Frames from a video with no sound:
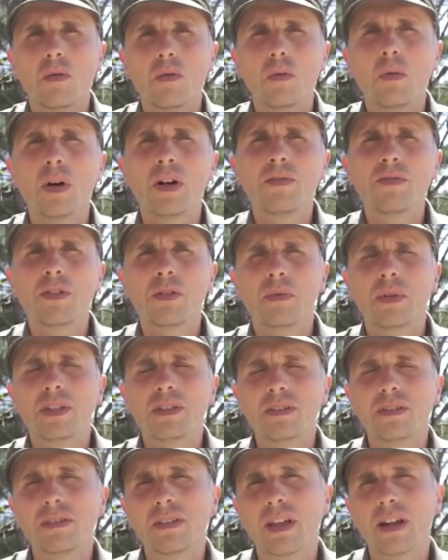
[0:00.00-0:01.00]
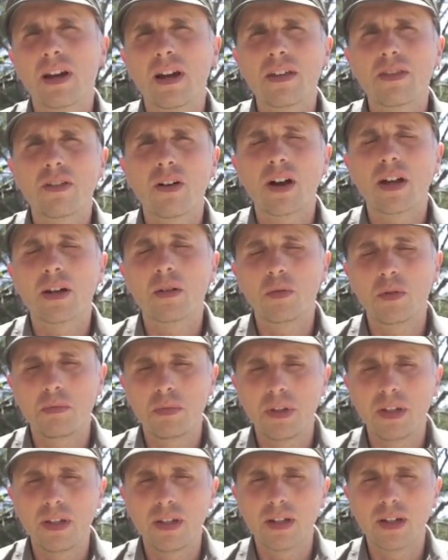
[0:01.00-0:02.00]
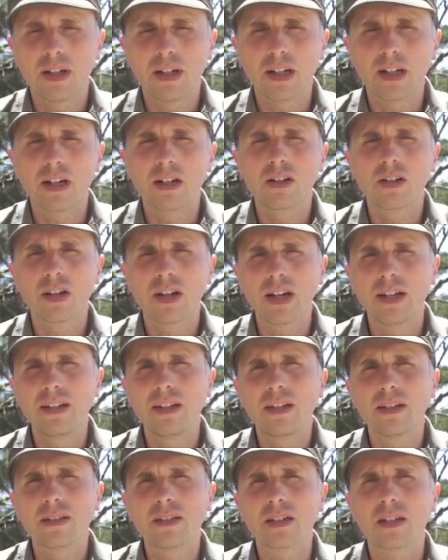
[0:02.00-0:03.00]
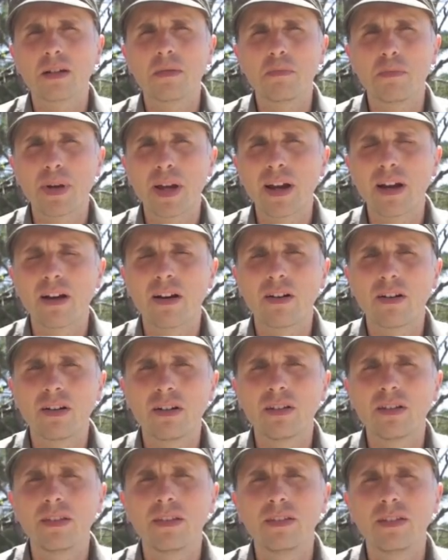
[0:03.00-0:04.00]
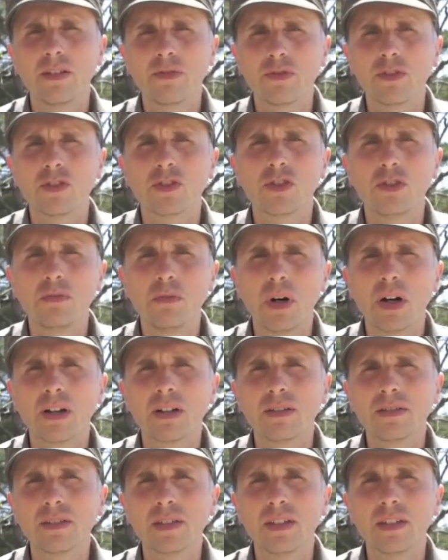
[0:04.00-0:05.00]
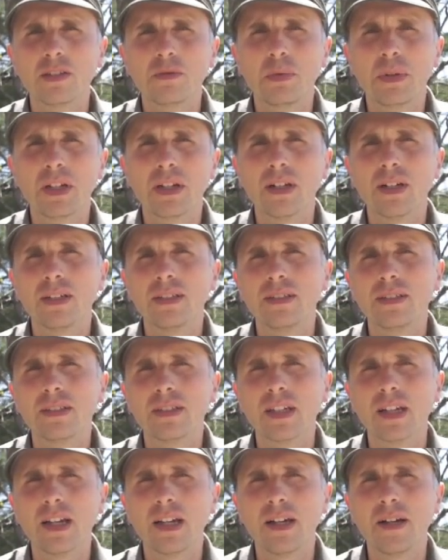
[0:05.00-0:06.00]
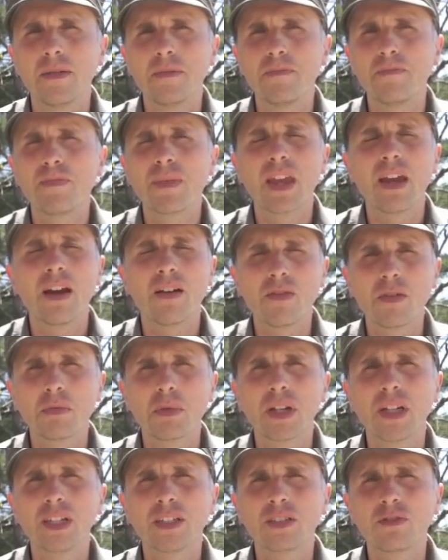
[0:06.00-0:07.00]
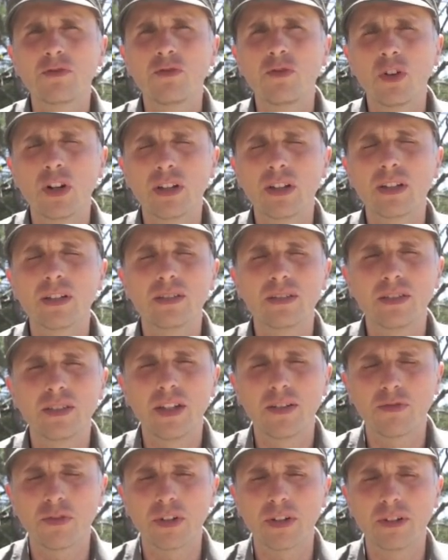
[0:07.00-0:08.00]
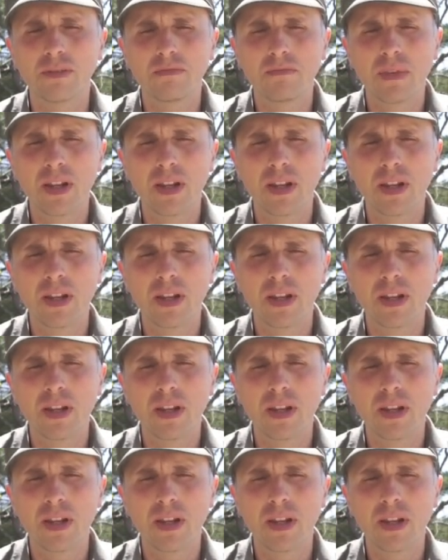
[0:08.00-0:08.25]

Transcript: One of the reasons that I thought it would be a good idea to compare different shoe models is because everybody's foot is different.